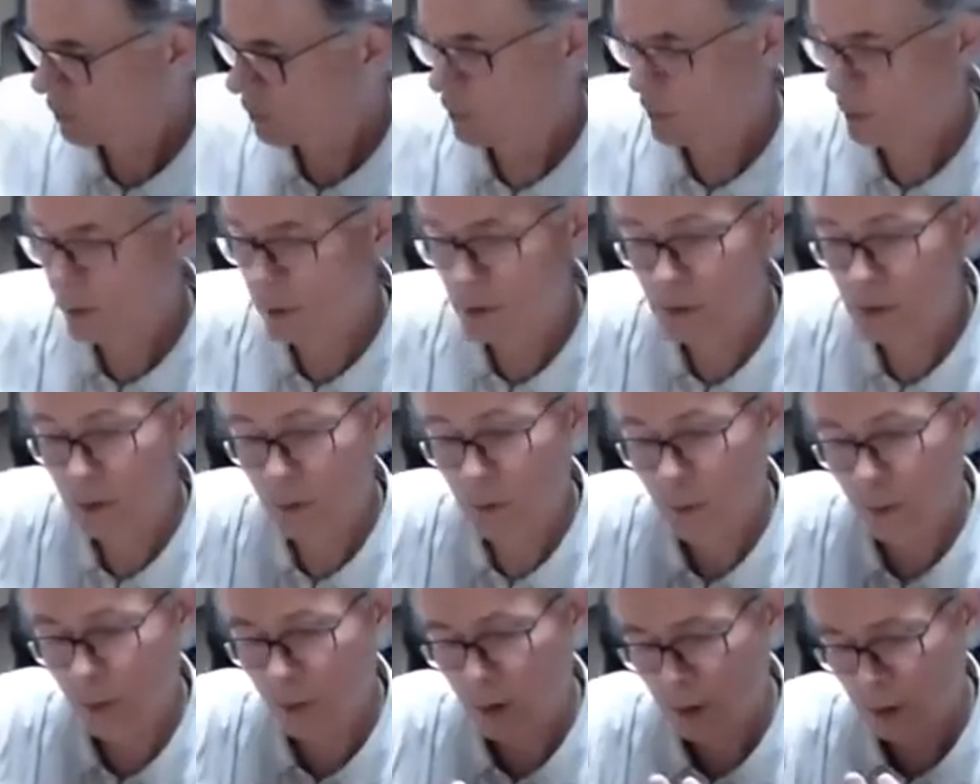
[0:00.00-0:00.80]
or these
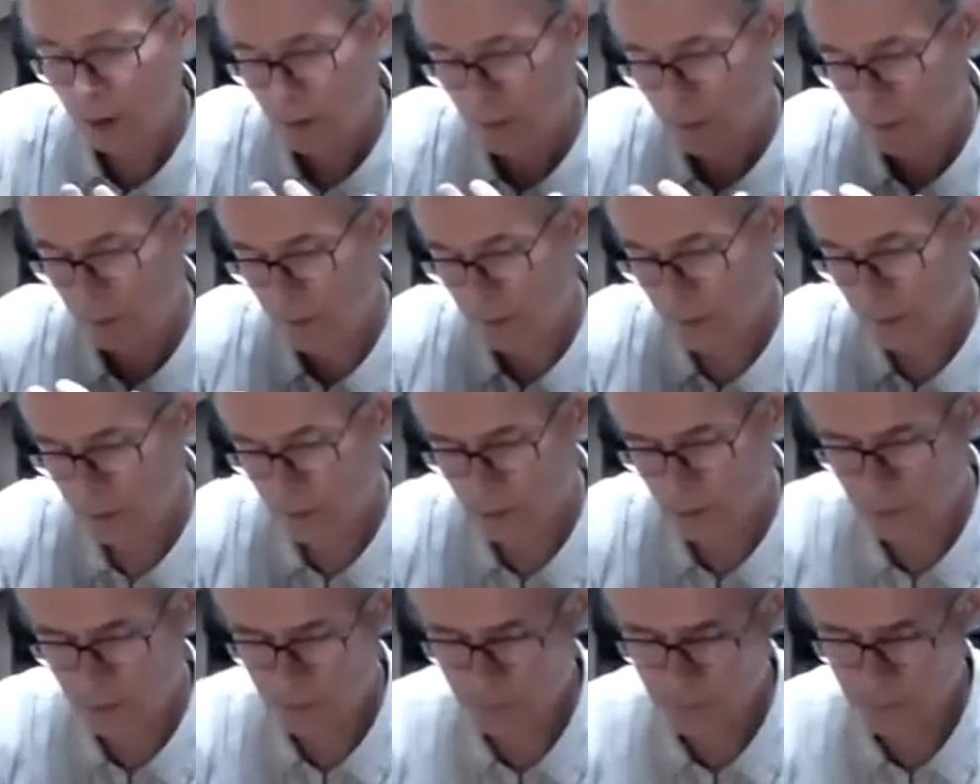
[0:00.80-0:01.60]
qualities
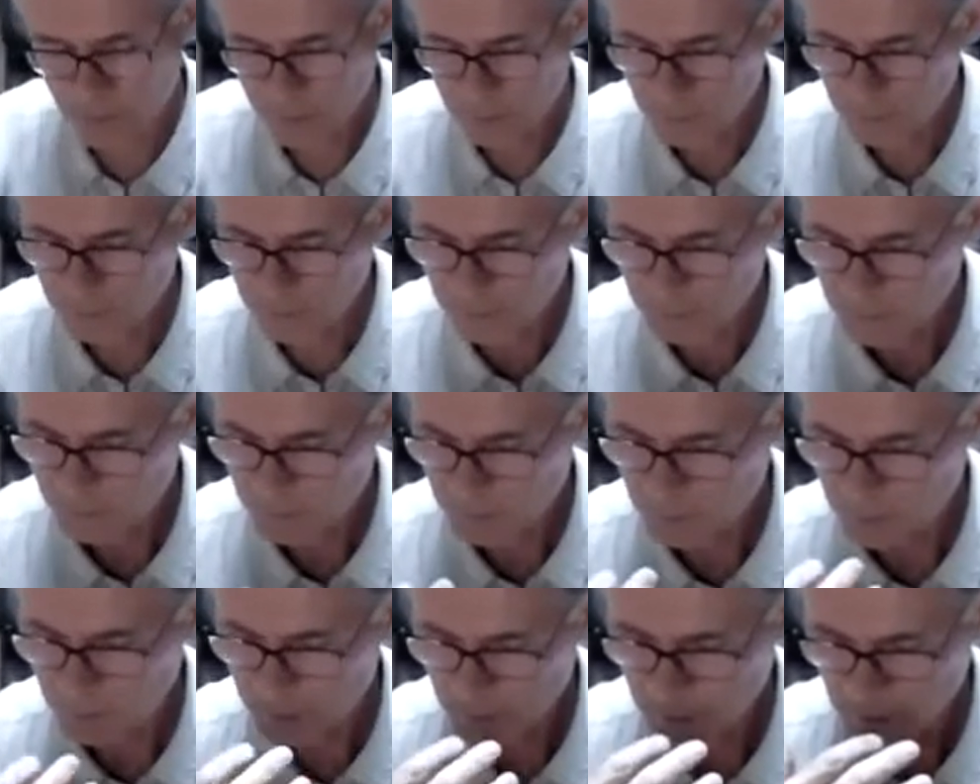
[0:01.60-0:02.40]
of
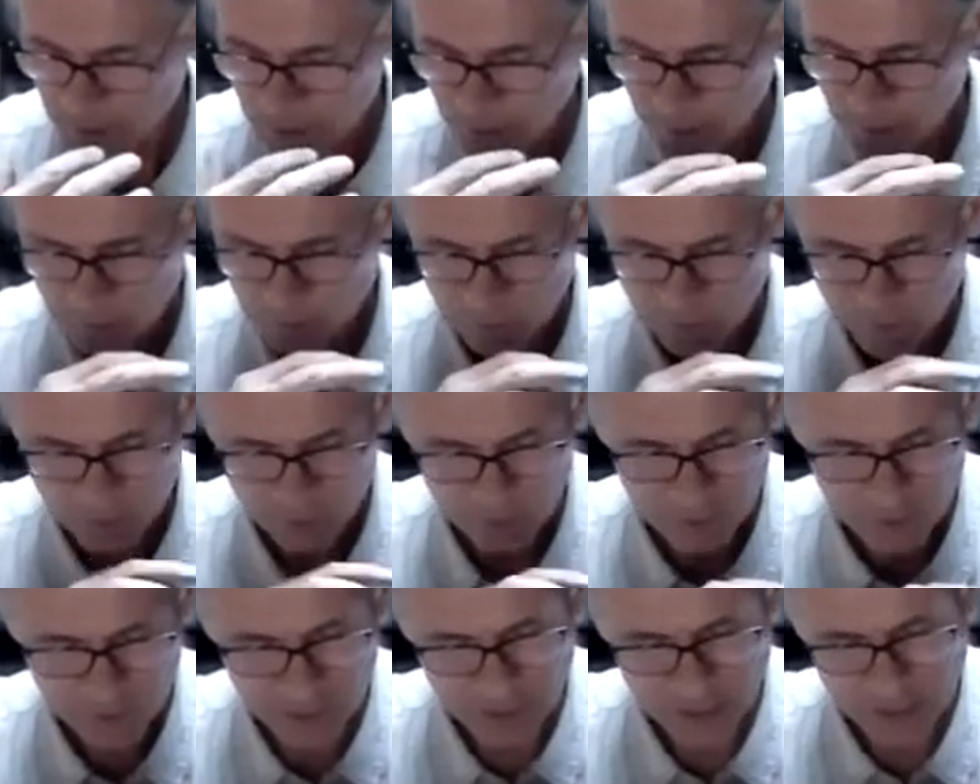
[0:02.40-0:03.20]

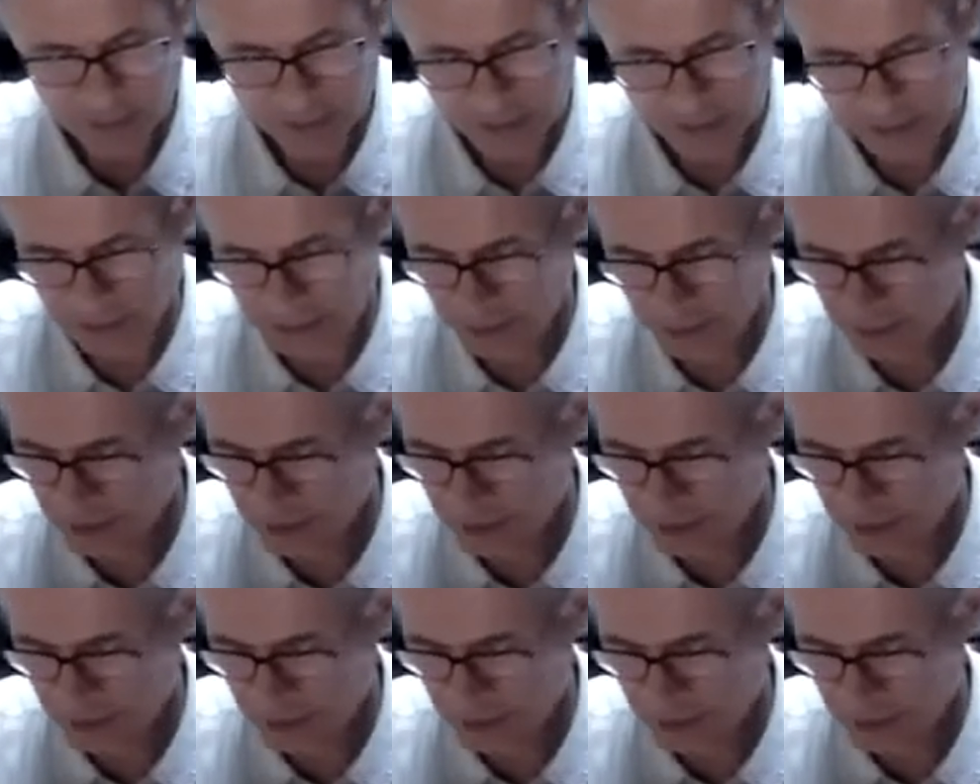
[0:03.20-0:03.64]
condensing,